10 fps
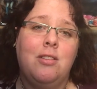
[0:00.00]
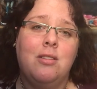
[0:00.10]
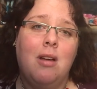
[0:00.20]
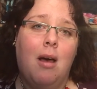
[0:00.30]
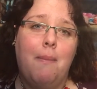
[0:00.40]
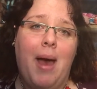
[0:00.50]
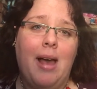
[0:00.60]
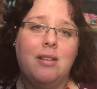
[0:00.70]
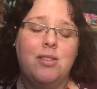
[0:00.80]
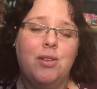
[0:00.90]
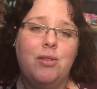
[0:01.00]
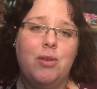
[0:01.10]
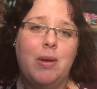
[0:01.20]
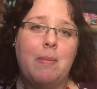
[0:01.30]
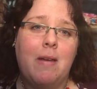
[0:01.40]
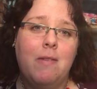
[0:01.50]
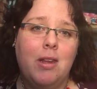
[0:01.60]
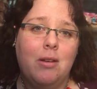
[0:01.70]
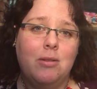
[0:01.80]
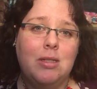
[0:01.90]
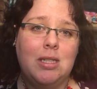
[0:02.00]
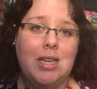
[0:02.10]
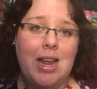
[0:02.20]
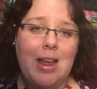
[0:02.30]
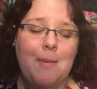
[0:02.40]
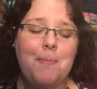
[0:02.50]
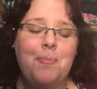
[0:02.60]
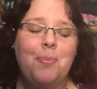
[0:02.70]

just got back to doing my videos today.